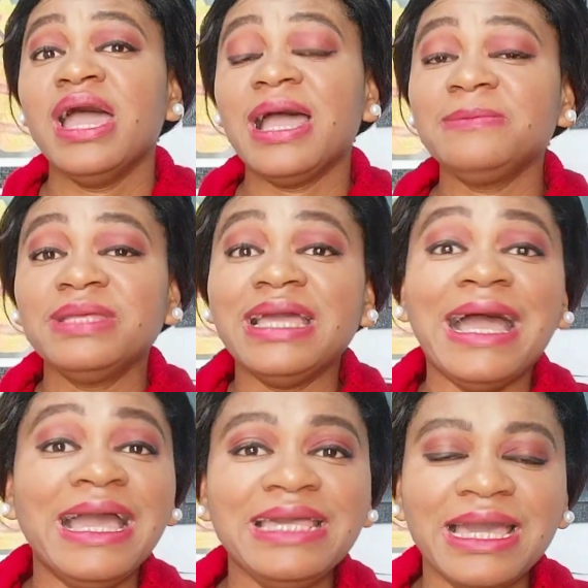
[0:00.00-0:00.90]
And
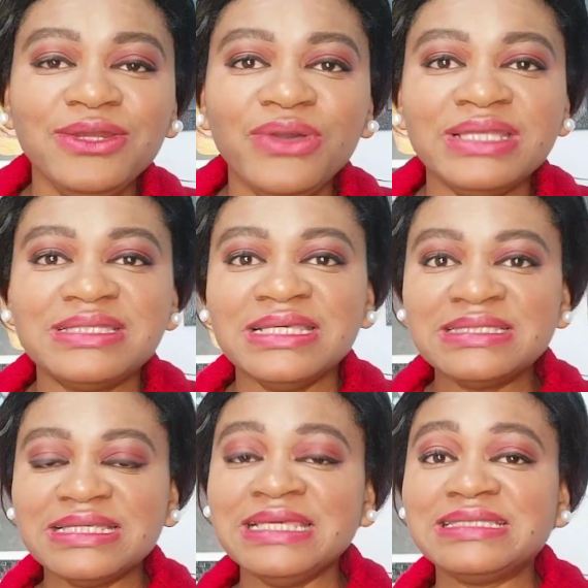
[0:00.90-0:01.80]
I know it's
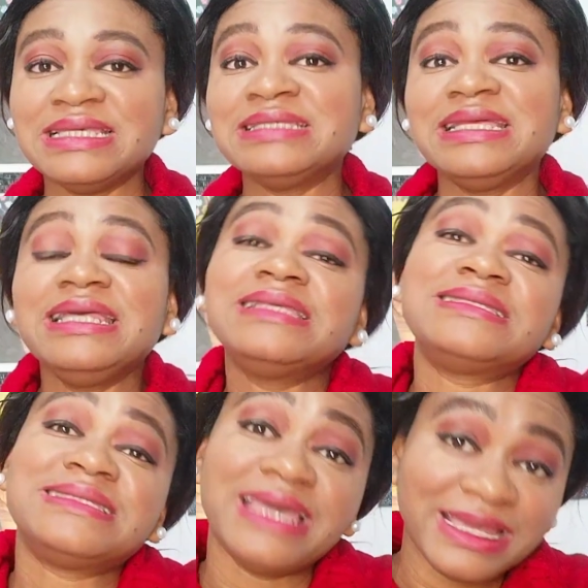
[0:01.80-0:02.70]
easily
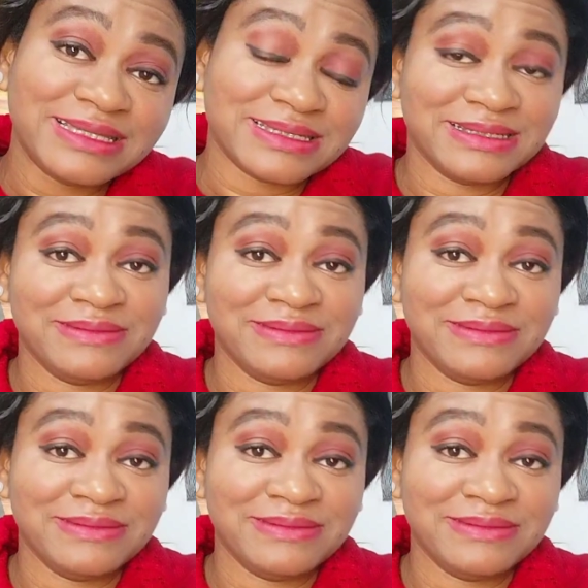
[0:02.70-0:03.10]
said